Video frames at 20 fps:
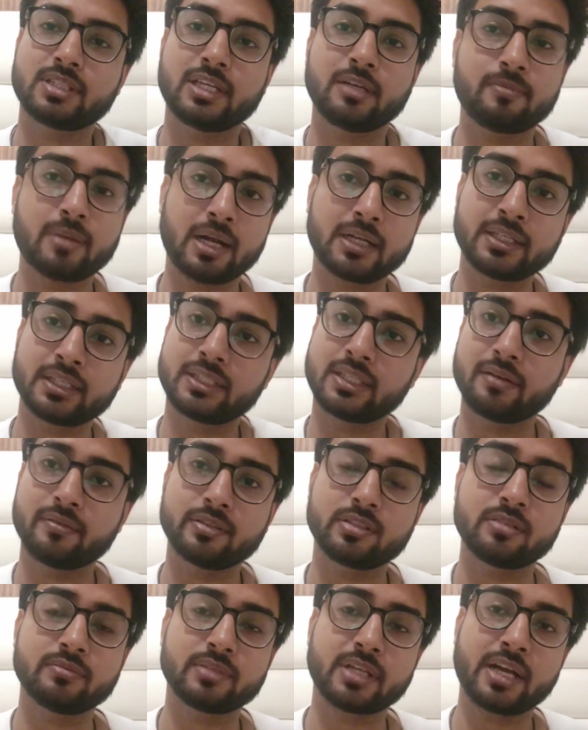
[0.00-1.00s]
Keep at it, give
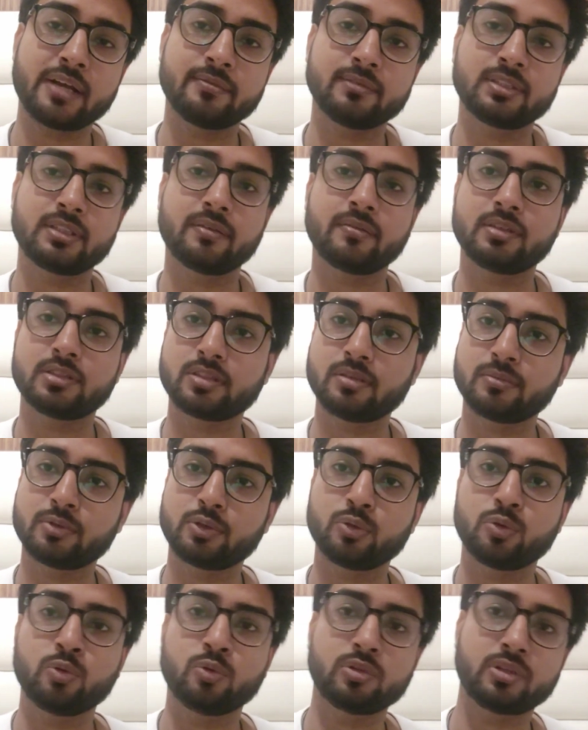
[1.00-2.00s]
it some time, give it some
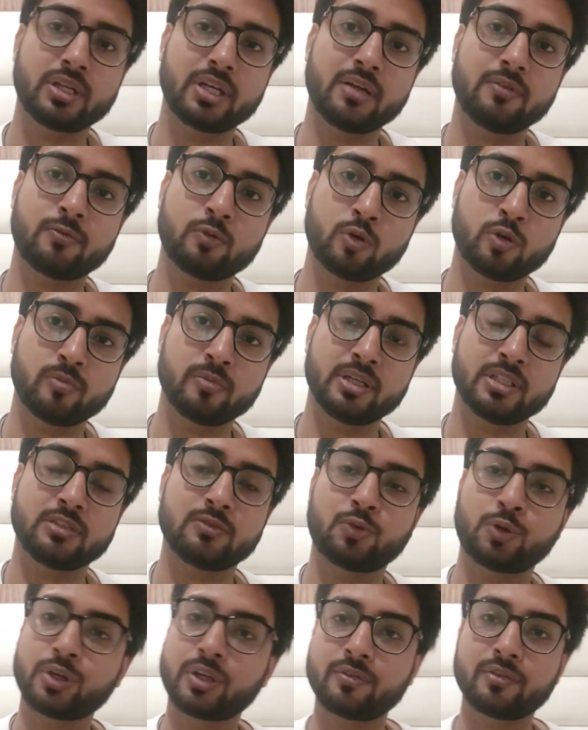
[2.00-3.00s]
2, 3, 4
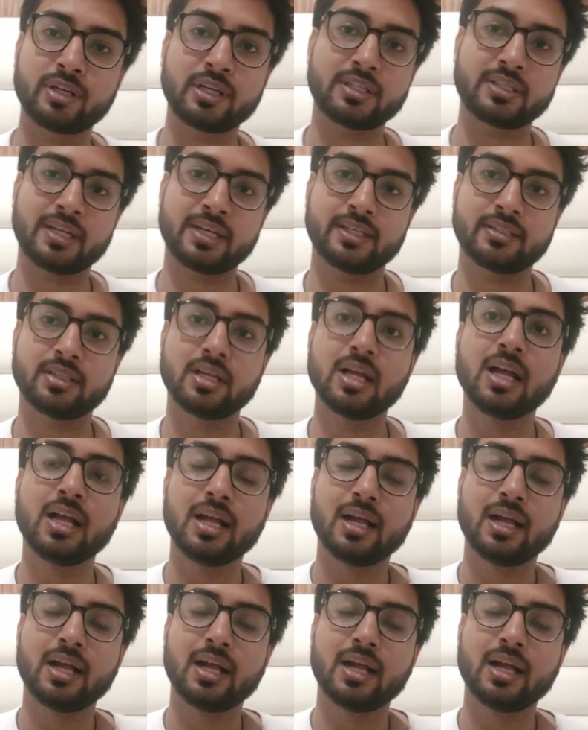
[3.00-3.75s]
months, whatever it takes,